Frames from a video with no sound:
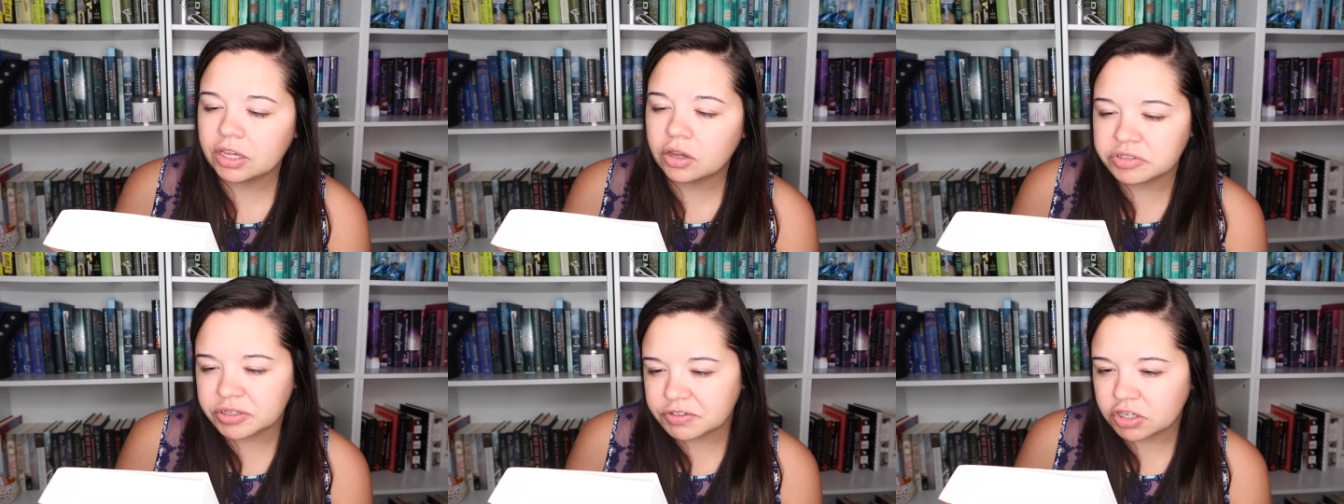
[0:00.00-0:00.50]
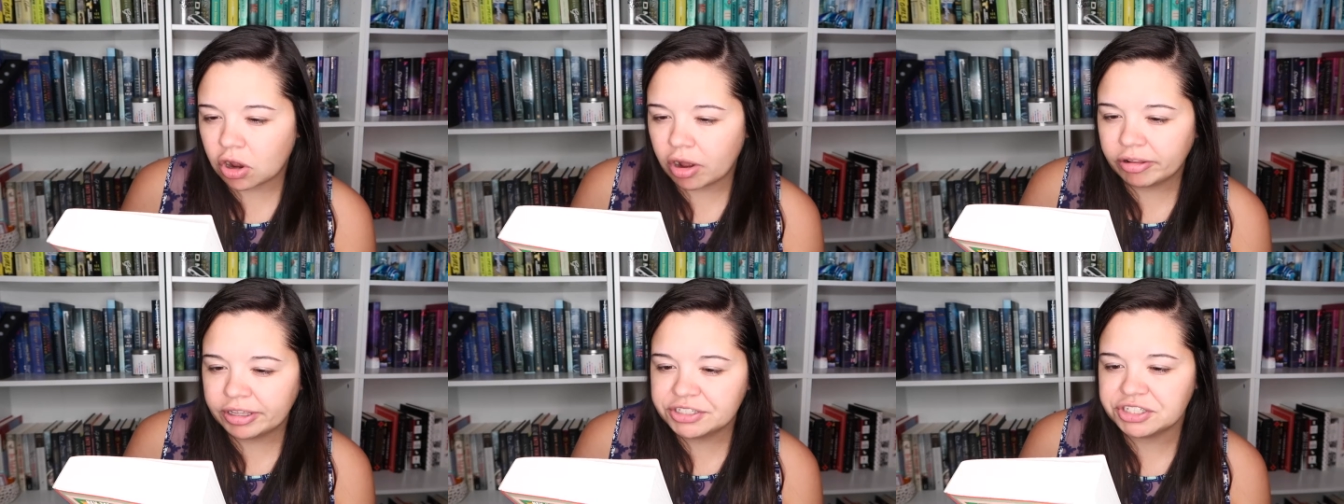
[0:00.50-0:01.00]
goes off to
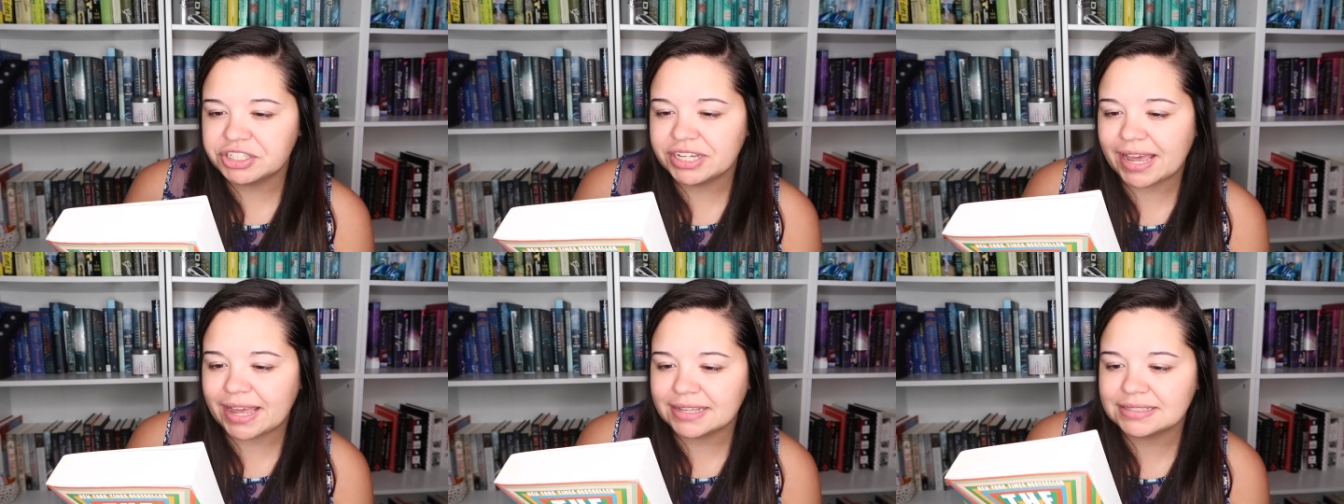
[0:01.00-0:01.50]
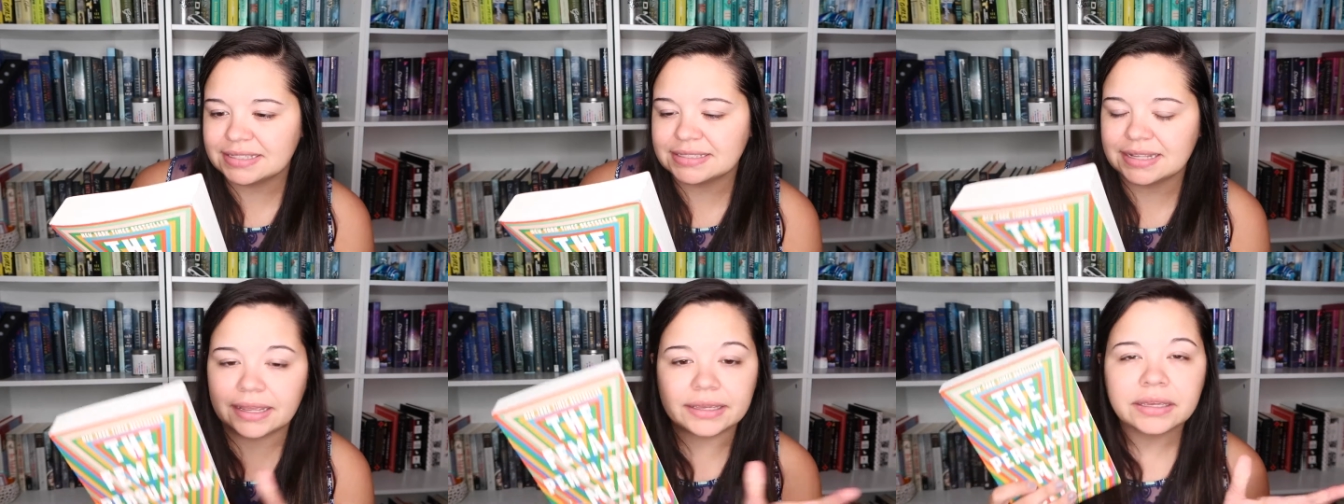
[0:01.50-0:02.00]
college and she has this
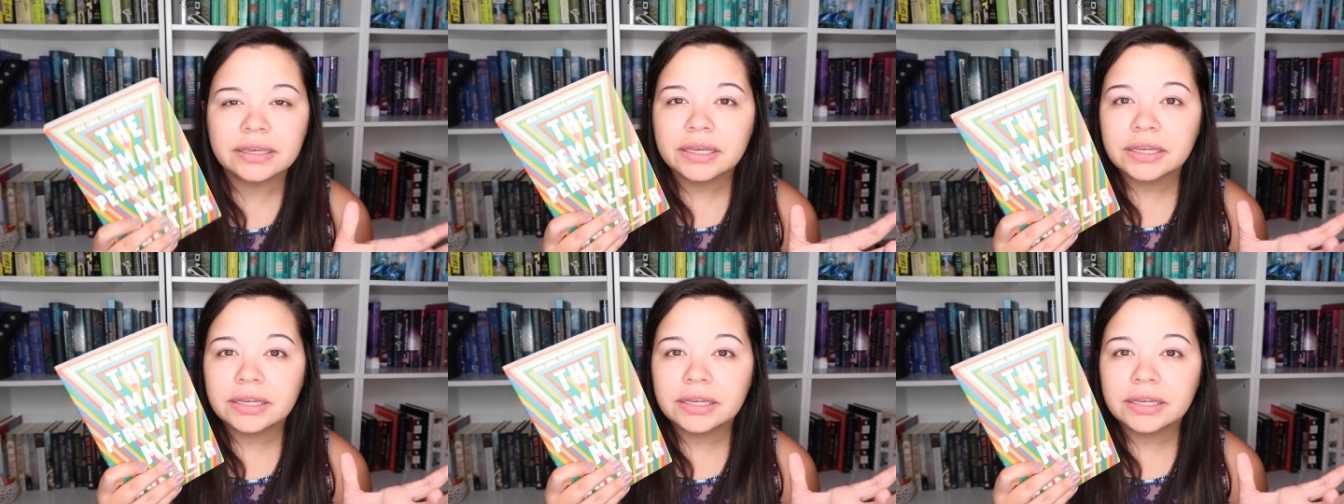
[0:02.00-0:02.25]
like